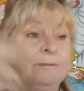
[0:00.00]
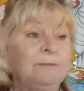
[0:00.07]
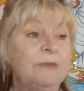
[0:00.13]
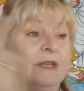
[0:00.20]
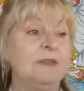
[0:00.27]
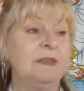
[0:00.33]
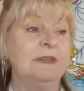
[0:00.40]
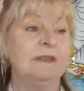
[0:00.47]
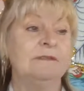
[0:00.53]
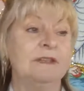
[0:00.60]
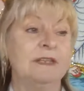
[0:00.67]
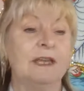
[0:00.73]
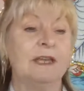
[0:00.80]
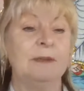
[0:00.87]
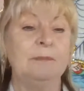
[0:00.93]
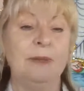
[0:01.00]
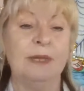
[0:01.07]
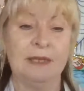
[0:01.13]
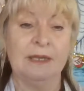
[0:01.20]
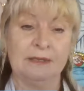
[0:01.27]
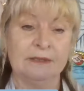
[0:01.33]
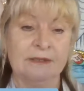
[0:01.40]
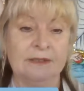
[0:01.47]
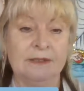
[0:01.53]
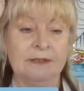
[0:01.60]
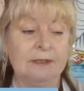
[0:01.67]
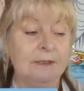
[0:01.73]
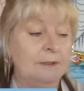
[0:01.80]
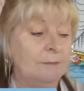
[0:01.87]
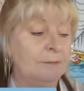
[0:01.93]
and then came back.
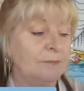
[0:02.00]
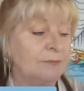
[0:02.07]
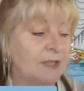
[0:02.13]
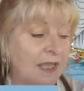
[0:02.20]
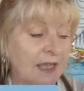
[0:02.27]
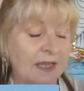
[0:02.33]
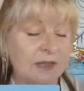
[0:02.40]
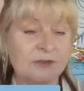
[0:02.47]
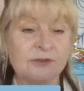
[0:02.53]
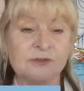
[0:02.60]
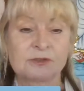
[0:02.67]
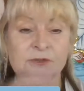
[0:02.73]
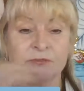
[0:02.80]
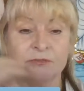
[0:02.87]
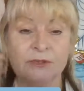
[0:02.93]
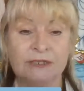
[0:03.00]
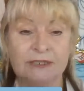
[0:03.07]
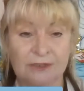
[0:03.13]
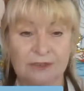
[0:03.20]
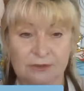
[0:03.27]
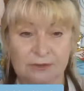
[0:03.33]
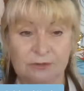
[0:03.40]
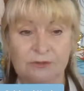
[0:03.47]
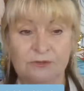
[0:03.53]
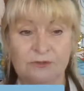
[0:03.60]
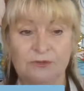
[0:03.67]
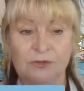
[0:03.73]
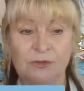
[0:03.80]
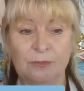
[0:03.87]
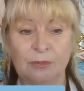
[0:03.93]
Candles are really good
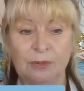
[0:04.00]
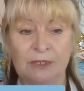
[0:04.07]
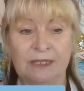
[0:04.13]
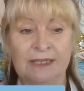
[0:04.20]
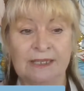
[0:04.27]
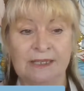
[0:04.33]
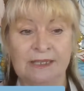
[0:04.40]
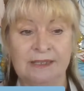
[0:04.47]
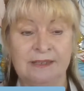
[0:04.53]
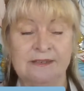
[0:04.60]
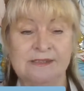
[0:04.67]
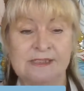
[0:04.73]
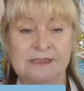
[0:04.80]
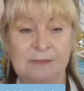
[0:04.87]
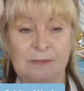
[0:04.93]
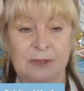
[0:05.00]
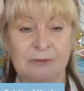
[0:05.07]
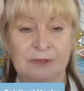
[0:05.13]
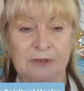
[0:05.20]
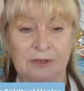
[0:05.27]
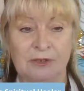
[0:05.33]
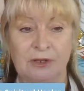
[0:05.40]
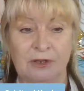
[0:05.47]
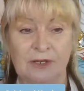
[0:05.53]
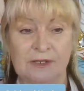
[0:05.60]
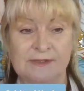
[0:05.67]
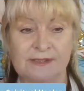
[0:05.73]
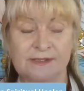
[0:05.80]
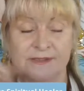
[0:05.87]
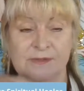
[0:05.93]
for bringing in spirit
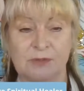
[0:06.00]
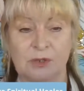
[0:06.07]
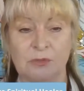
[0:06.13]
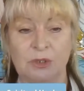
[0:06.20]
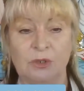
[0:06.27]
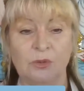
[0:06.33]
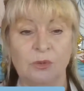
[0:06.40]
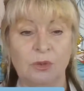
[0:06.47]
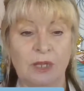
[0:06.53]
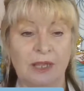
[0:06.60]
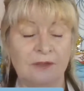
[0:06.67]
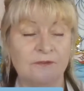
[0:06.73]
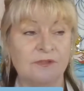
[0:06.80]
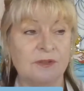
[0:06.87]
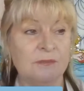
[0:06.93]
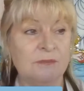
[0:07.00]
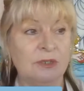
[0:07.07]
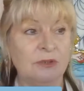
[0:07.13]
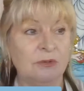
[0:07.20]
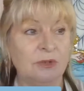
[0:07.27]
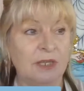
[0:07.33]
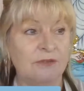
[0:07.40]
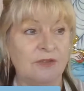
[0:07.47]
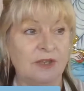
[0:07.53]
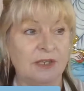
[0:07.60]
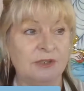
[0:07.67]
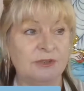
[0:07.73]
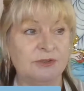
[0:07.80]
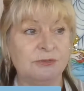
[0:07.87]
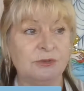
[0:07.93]
guides as well. We all have them. We all have
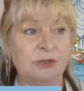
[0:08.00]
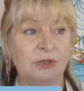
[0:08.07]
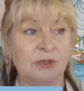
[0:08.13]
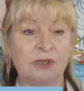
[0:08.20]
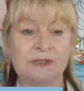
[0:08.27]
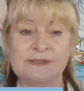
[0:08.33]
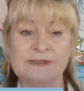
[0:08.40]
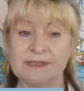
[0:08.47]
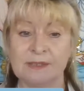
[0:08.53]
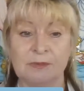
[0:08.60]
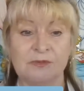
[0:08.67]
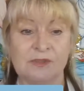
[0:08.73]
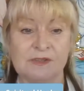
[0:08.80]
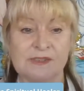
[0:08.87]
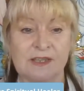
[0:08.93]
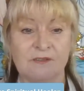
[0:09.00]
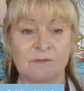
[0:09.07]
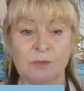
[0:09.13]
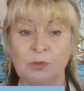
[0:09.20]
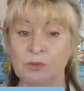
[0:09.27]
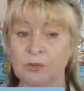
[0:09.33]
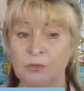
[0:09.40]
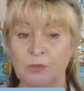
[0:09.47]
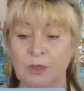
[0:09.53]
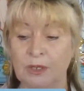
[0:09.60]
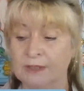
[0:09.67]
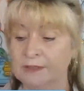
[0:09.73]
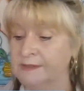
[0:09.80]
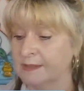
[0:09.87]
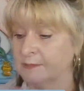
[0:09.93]
angel guides. Some of us have more than
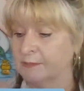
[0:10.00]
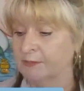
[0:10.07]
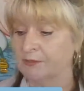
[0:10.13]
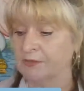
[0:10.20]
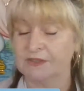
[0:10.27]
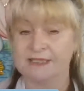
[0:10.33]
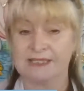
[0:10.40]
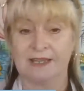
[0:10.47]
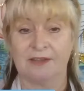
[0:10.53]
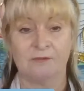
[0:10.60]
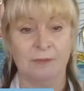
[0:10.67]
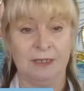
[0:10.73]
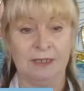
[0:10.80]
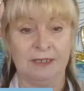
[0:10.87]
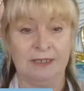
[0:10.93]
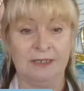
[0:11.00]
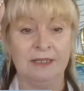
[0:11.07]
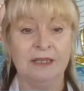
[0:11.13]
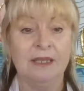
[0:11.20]
one. Some of us have many.